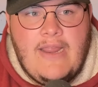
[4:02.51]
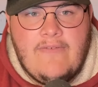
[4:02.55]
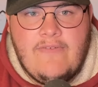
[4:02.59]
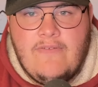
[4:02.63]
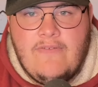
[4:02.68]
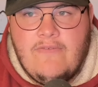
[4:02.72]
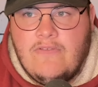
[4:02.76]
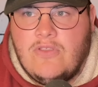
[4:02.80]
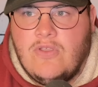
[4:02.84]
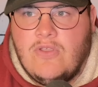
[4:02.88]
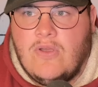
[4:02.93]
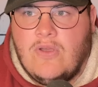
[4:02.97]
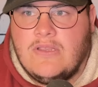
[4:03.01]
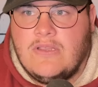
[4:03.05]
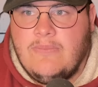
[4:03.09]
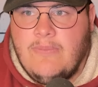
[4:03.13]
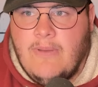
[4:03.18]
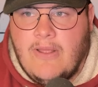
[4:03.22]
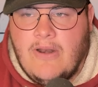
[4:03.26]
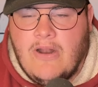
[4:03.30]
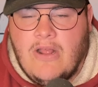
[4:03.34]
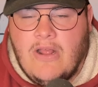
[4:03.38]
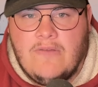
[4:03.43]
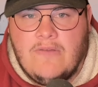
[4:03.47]
haven't even talked
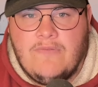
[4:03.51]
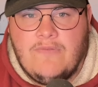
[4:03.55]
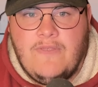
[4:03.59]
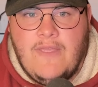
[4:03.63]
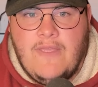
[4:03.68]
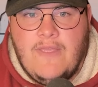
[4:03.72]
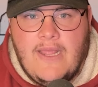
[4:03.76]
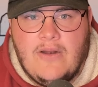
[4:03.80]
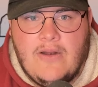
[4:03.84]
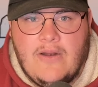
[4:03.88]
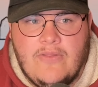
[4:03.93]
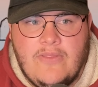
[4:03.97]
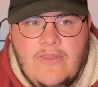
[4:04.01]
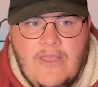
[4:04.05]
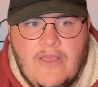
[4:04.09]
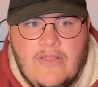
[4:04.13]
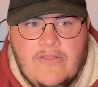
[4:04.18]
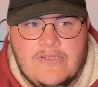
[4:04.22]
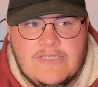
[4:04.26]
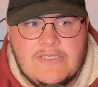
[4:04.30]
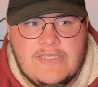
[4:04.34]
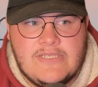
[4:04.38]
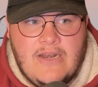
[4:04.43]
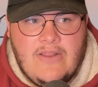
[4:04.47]
about Huff yet on the
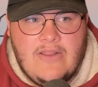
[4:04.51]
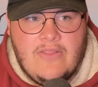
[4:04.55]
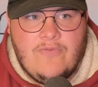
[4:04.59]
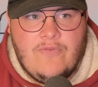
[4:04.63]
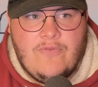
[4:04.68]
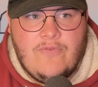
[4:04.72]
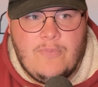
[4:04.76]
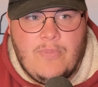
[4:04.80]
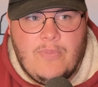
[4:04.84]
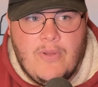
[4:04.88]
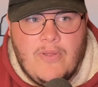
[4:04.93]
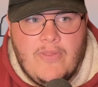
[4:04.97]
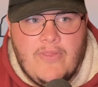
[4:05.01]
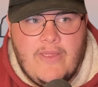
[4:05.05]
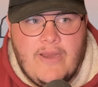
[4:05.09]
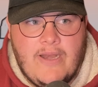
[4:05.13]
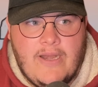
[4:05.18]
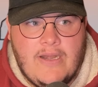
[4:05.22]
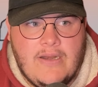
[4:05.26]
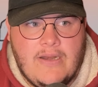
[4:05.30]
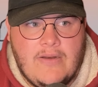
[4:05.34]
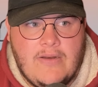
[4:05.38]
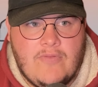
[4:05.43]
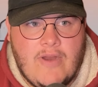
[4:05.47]
other side of the football
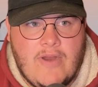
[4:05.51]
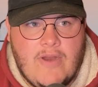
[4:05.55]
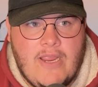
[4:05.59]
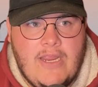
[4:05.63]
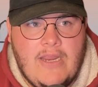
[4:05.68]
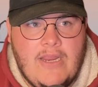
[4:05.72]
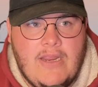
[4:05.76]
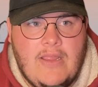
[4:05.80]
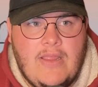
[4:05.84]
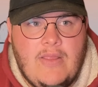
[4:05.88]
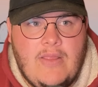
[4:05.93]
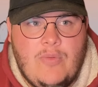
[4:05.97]
there, right?